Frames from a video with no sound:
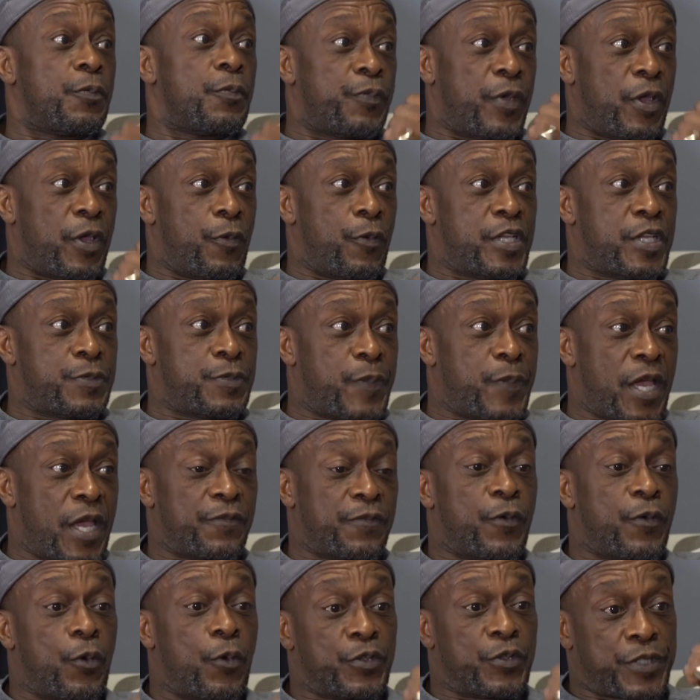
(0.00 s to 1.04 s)
be
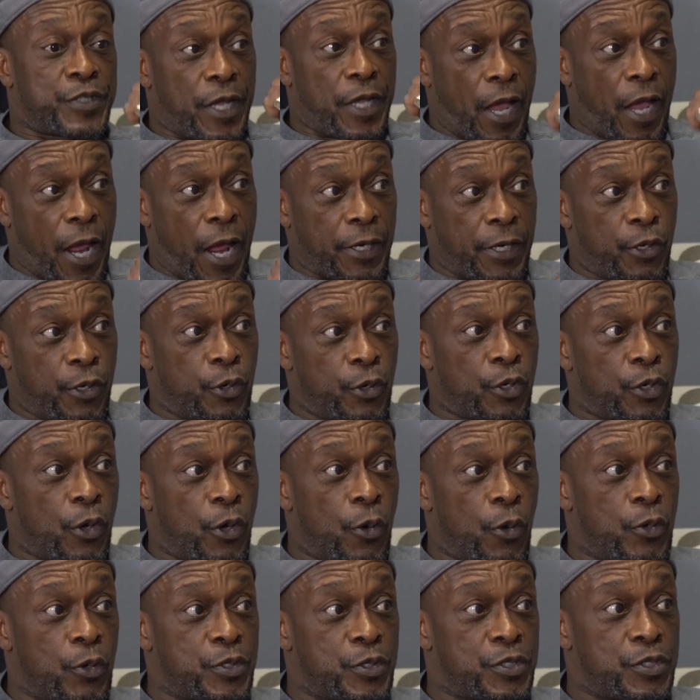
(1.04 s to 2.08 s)
respectful, say hi to your
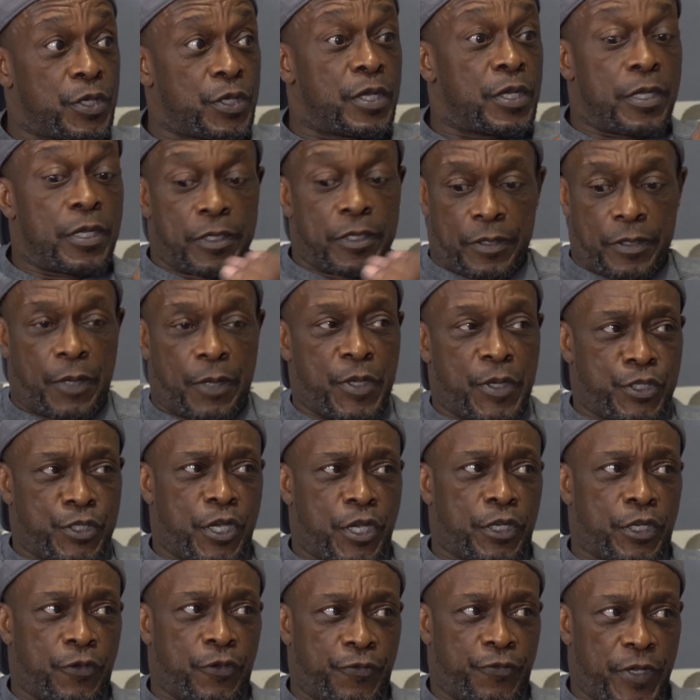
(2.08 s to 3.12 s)
coach, let me
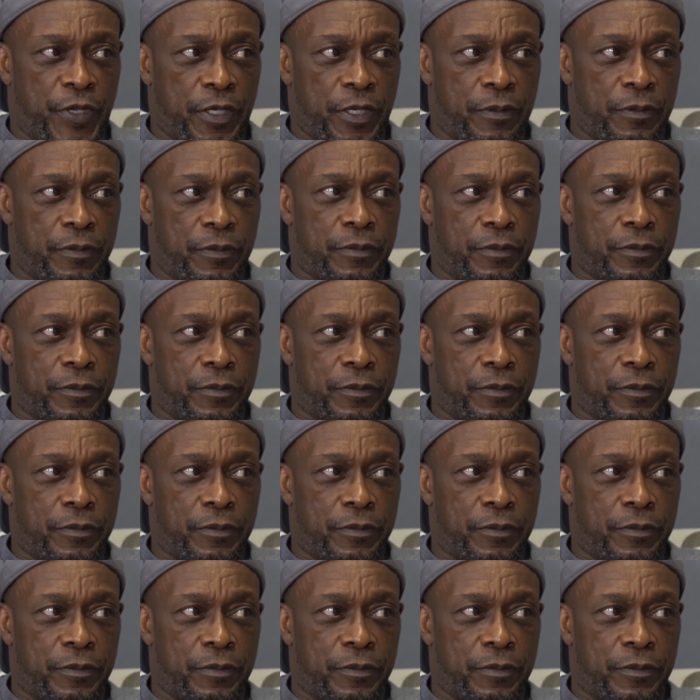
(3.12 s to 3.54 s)
check your feet.